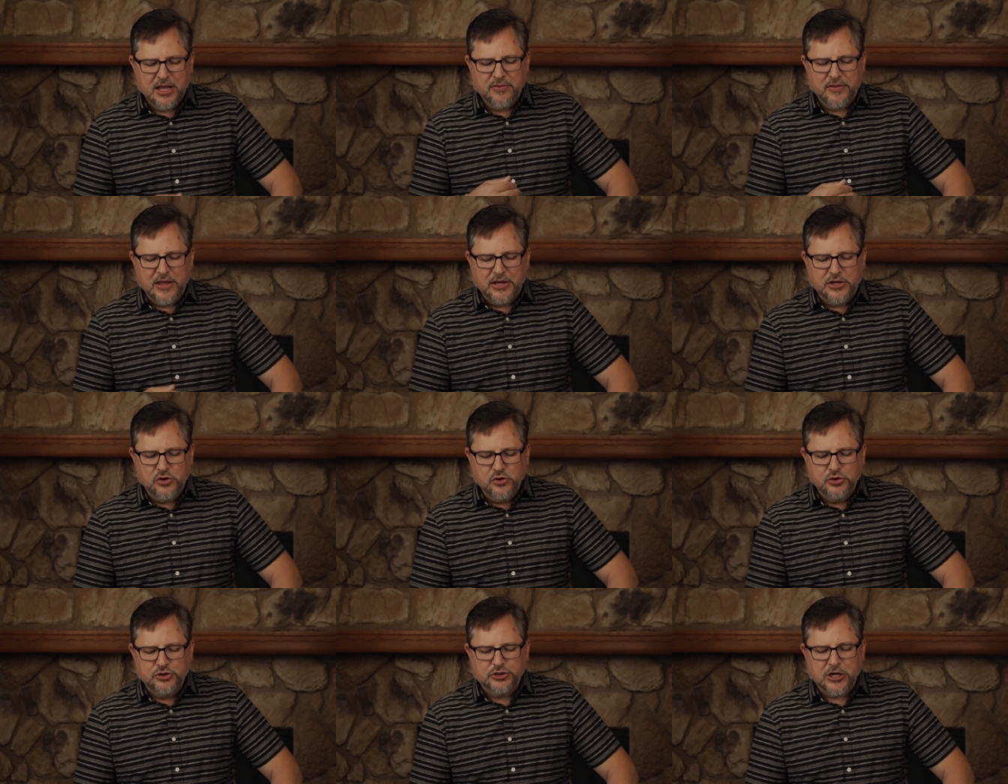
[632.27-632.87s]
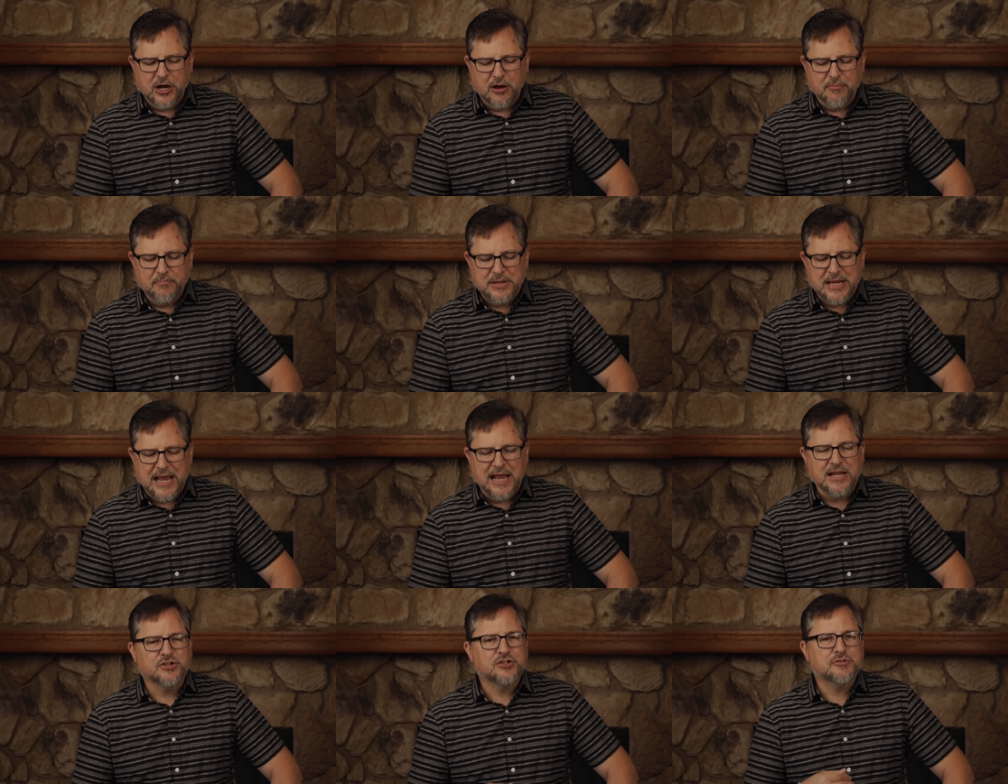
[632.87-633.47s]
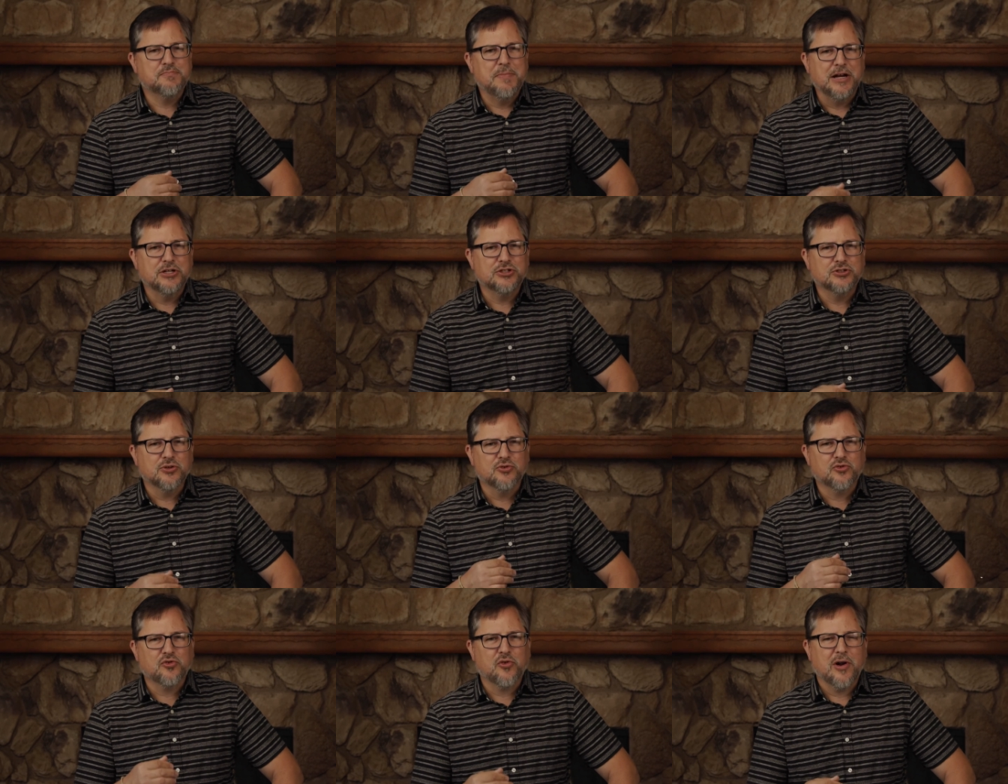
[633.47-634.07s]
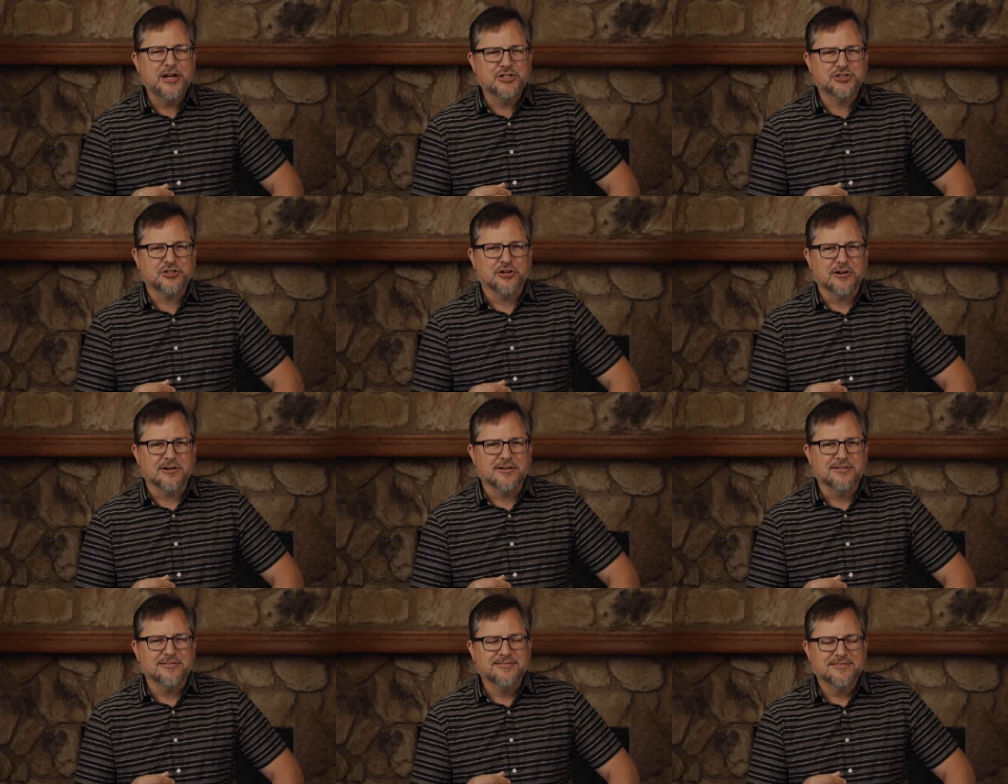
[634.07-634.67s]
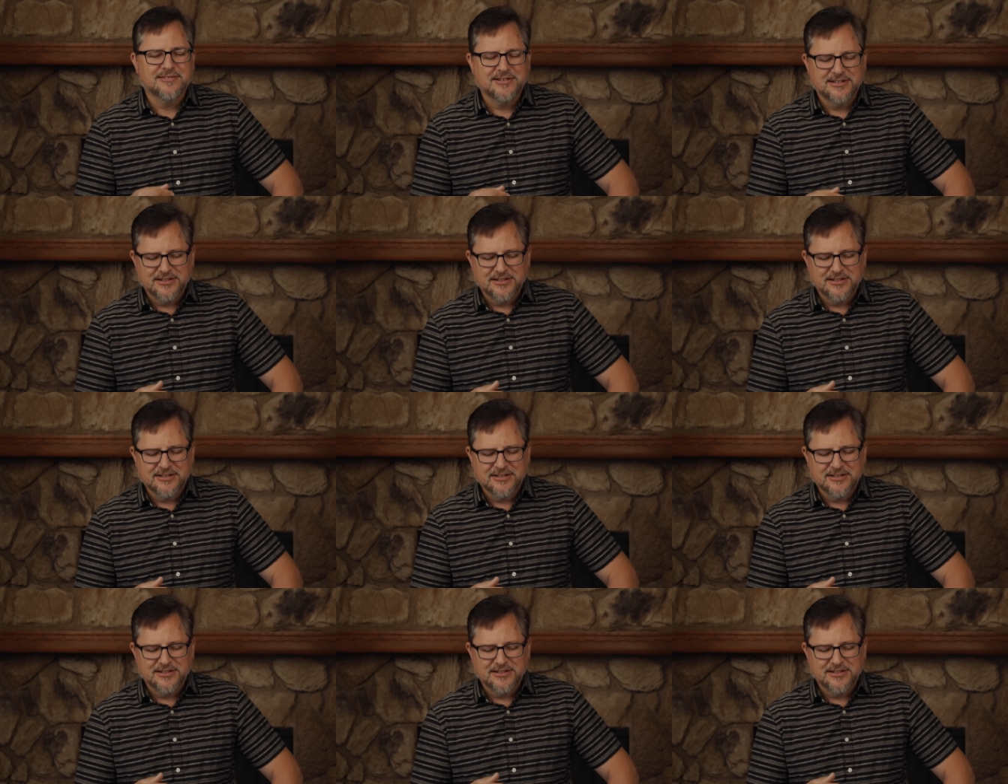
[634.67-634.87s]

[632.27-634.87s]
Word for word: then you shall be a special treasure.